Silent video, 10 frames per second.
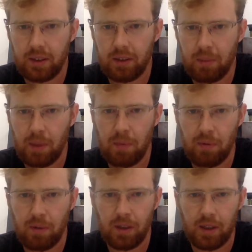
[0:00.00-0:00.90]
these people
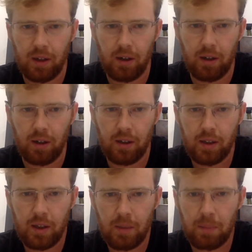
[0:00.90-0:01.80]
really are
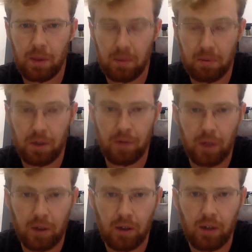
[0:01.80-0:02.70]
being pretty
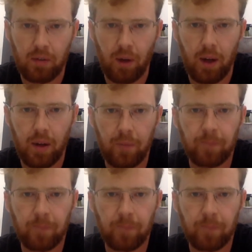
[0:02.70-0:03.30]
rigorous, right?